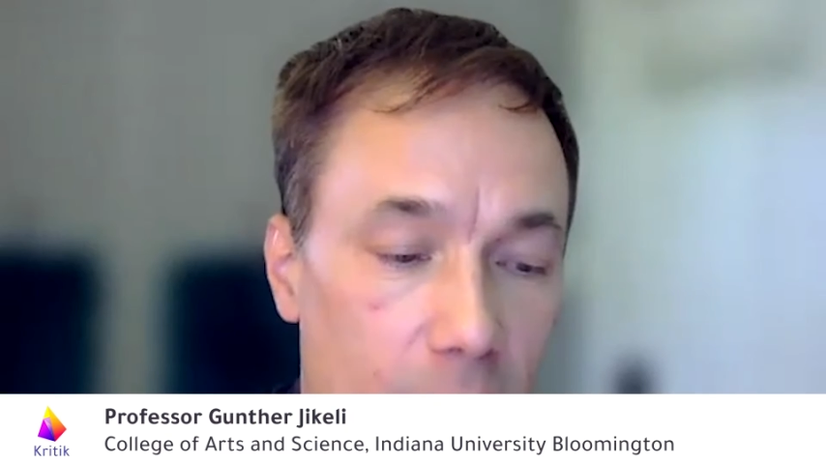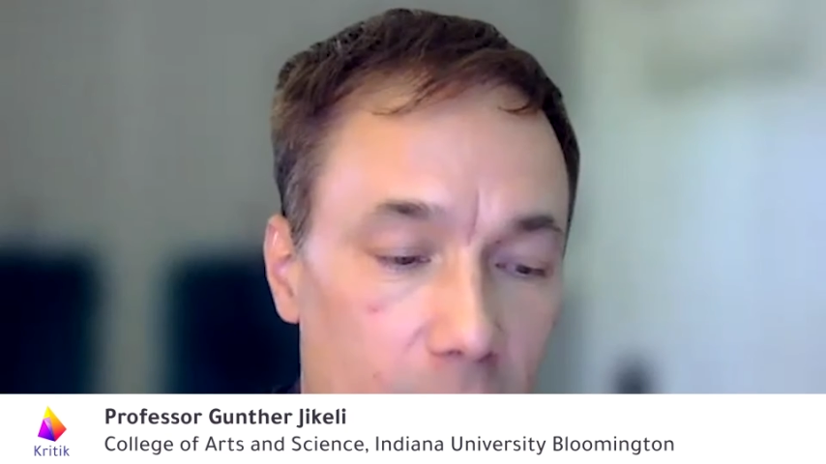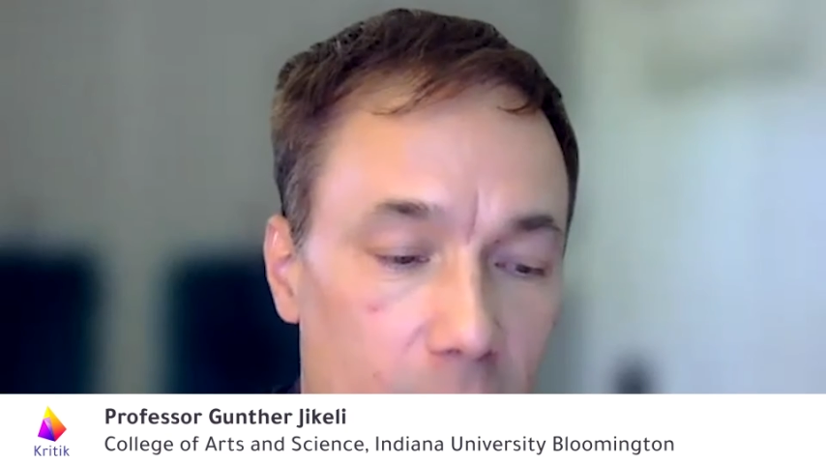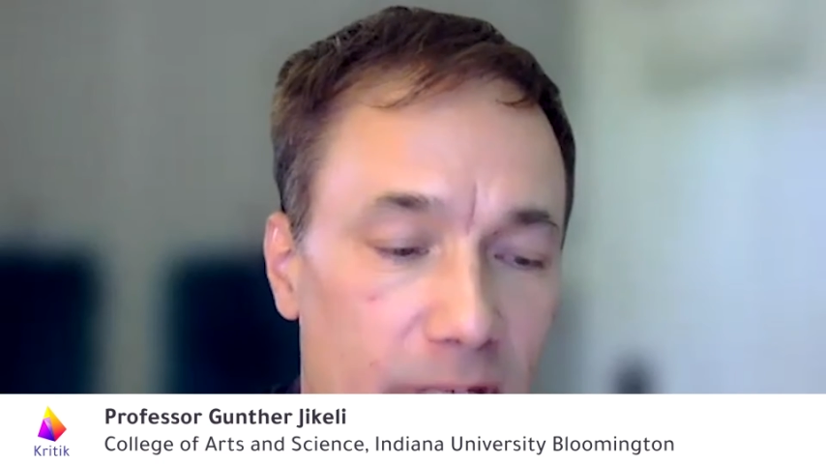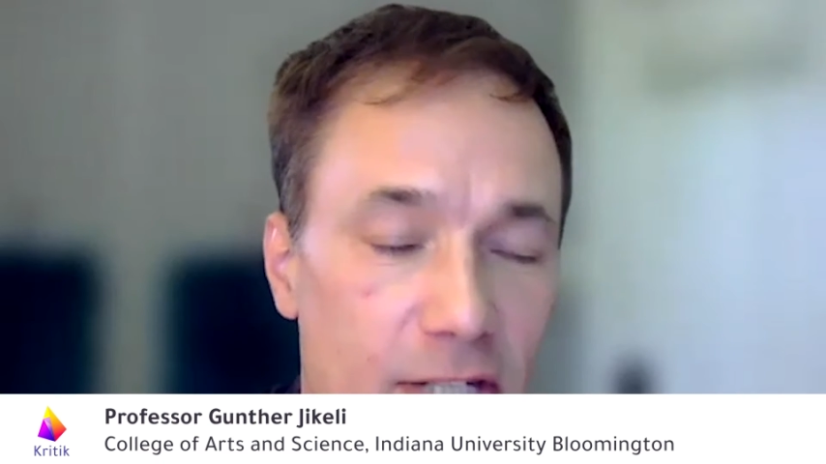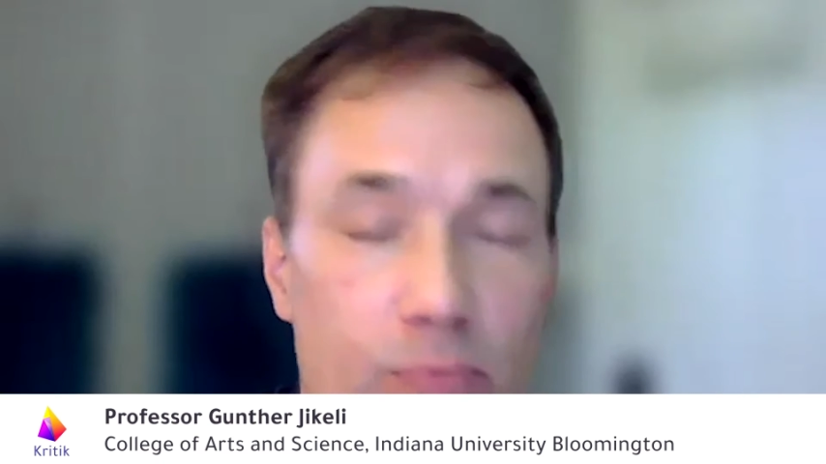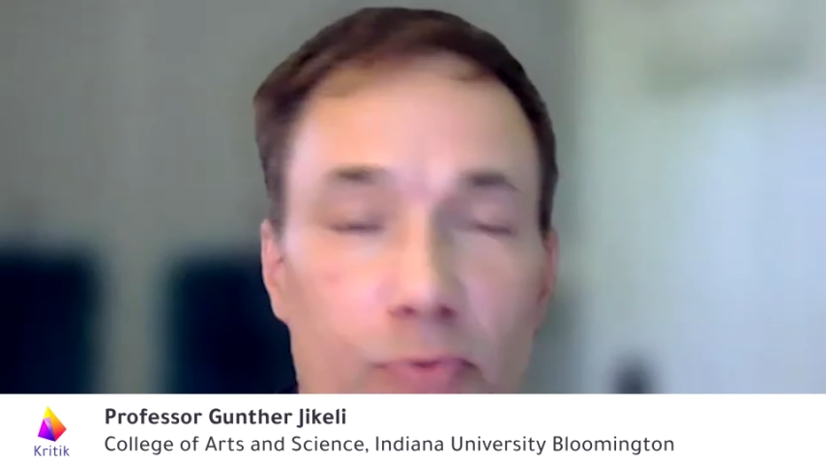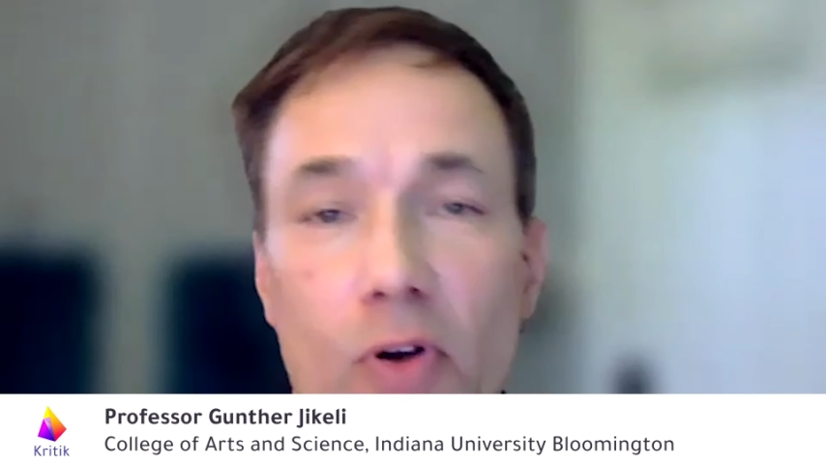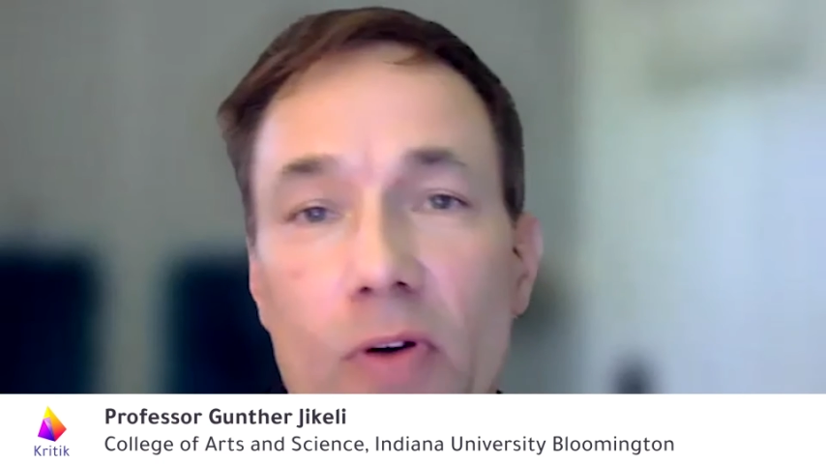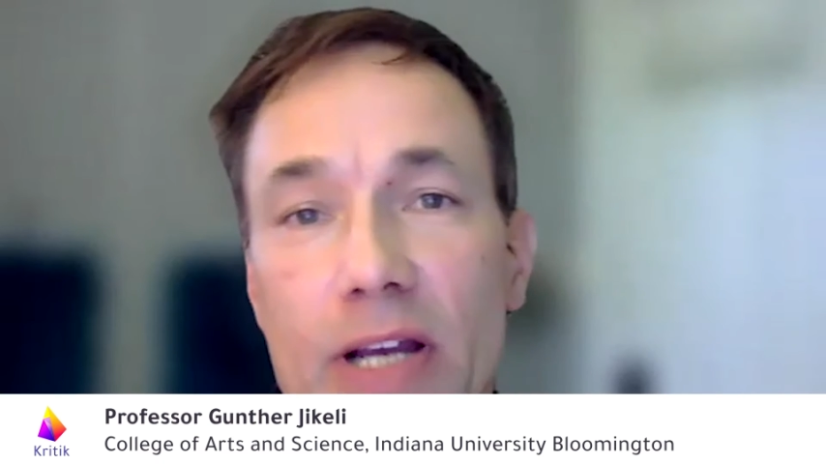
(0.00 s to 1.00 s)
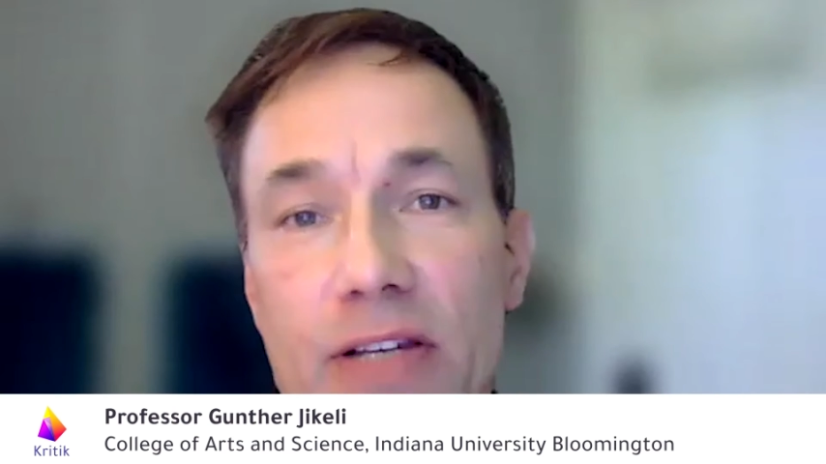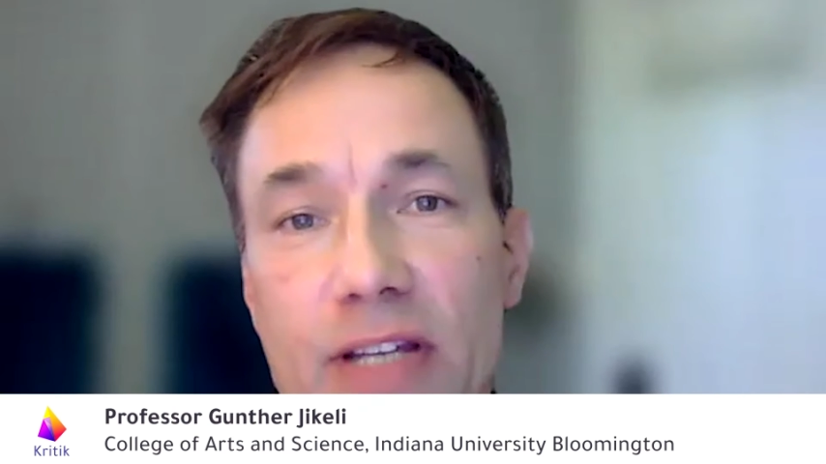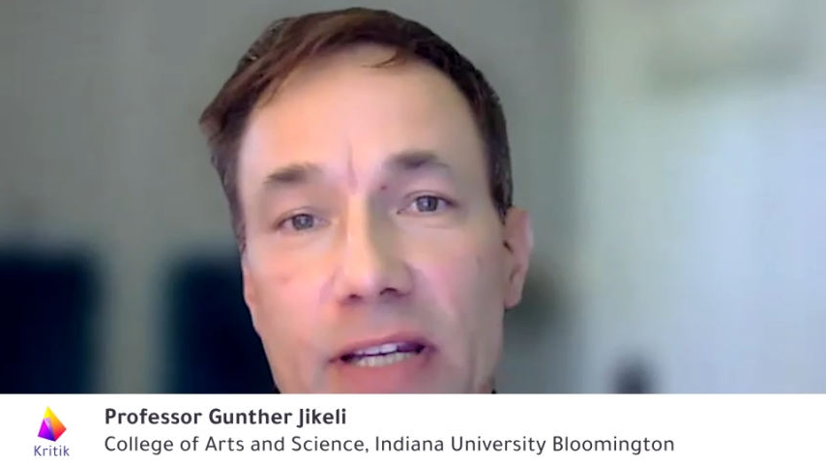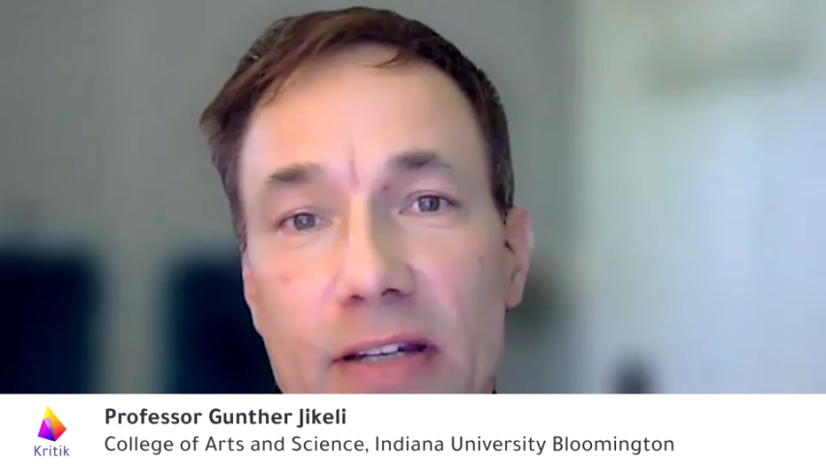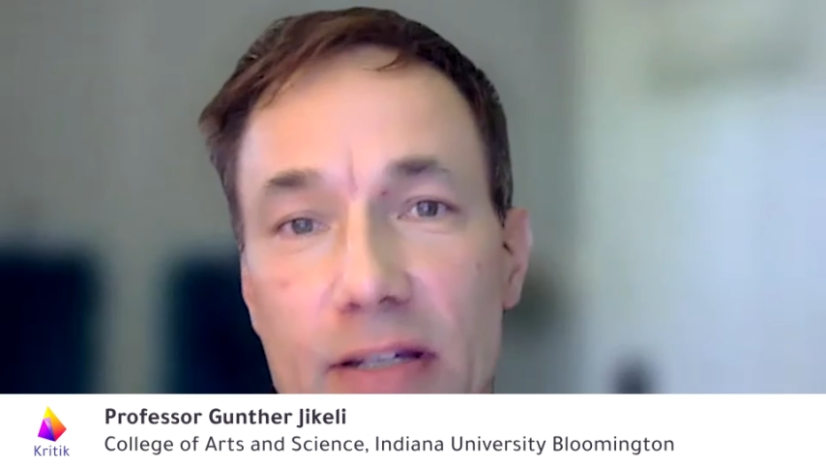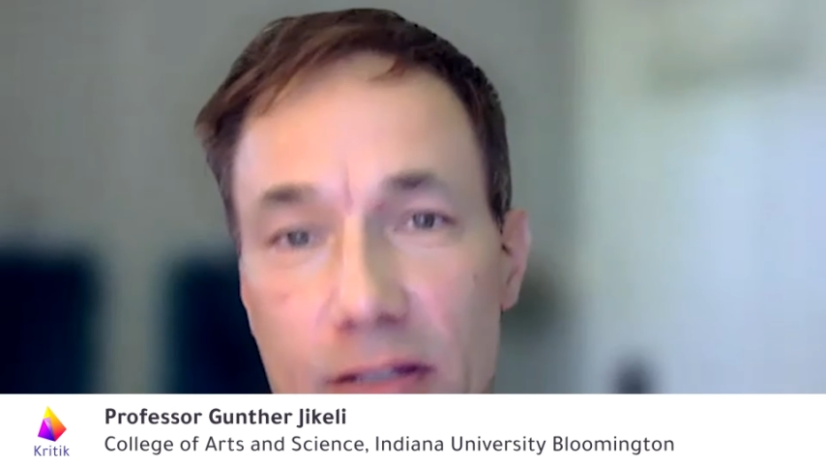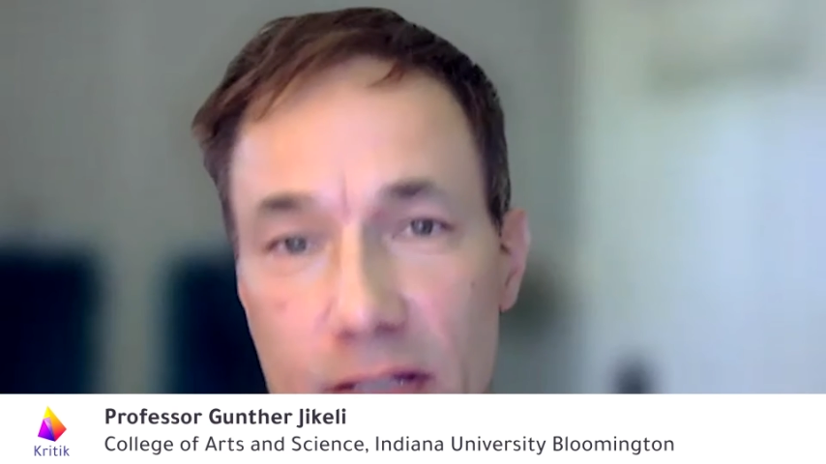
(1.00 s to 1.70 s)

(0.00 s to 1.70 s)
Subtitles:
The biggest pro, I think, in